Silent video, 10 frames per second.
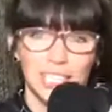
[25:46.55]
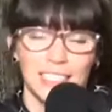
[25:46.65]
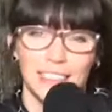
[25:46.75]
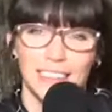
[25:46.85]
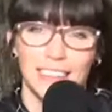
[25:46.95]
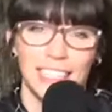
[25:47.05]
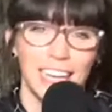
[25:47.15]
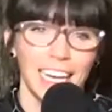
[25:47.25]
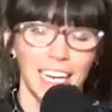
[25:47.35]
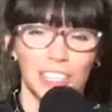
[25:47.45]
And then
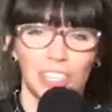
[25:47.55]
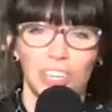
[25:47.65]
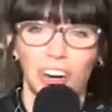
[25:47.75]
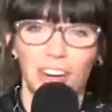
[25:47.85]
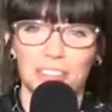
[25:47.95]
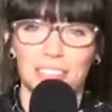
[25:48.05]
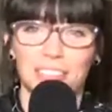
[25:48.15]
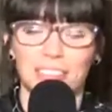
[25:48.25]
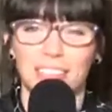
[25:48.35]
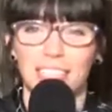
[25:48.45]
that kind of took off,
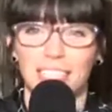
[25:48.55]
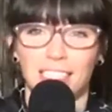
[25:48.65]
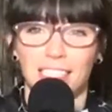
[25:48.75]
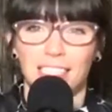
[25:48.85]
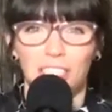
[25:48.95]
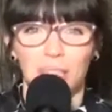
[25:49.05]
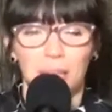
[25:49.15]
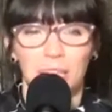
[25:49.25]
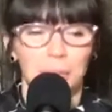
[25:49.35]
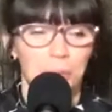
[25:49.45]
and turned out there were
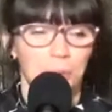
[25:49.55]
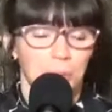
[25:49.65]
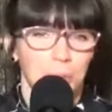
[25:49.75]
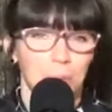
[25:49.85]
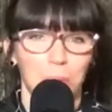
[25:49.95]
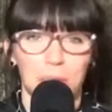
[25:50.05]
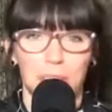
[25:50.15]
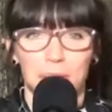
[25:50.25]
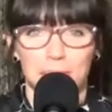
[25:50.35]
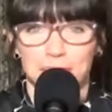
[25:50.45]
a lot of people that wanted bolos.